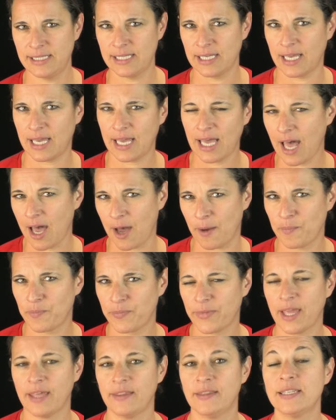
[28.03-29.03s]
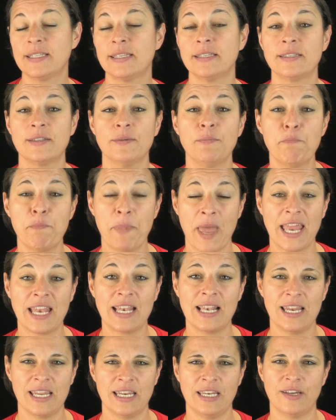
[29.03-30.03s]
draps, and this is the
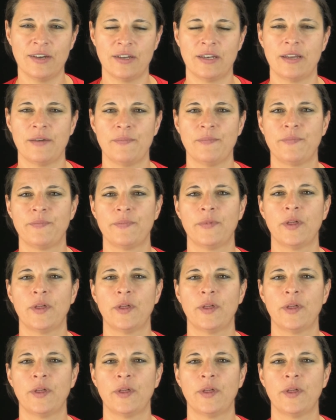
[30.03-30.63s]
bed linen,